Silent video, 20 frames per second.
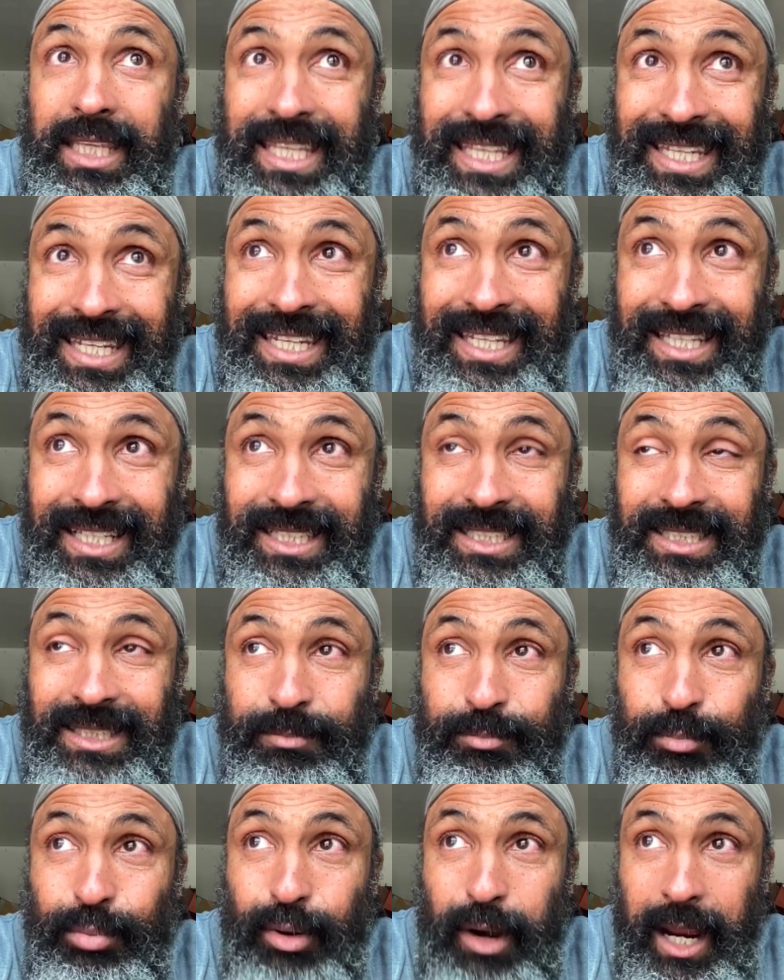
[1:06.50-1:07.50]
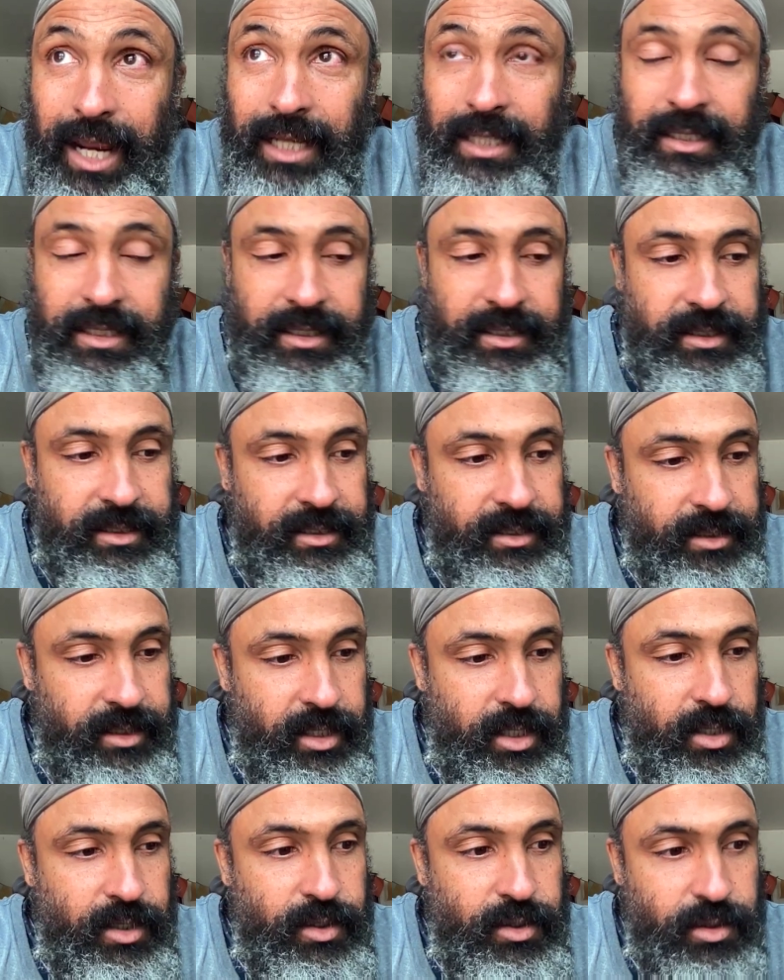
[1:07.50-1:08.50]
in this practice.
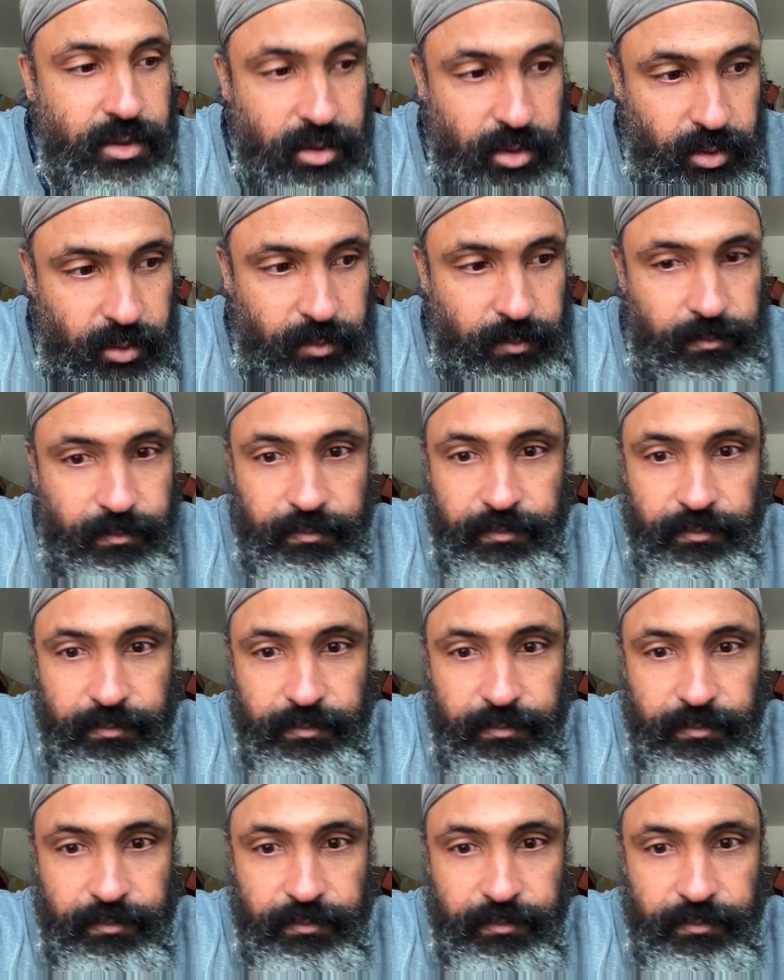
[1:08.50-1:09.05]
So,